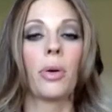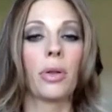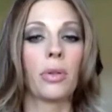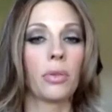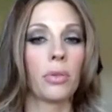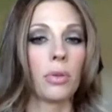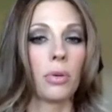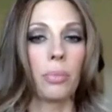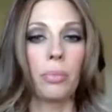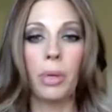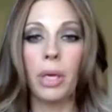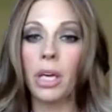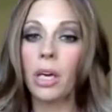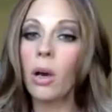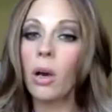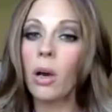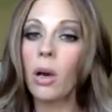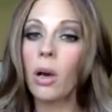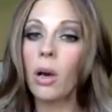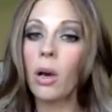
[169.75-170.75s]
You're going through a
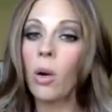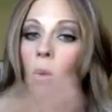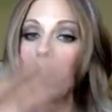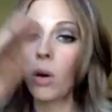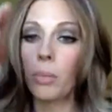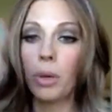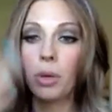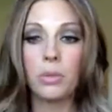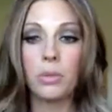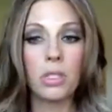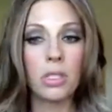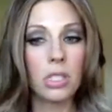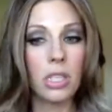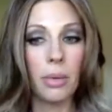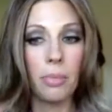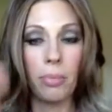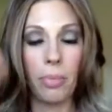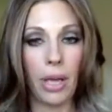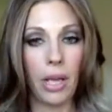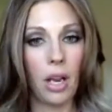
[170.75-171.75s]
big hormone
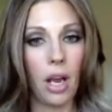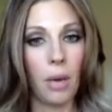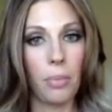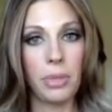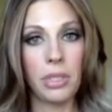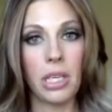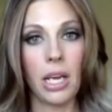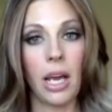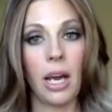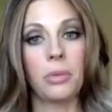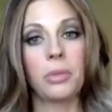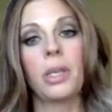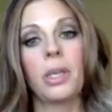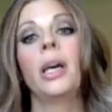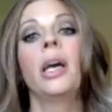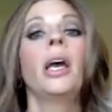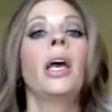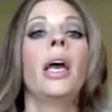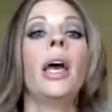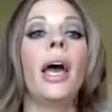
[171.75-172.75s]
dip and up and
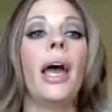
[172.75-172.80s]
down.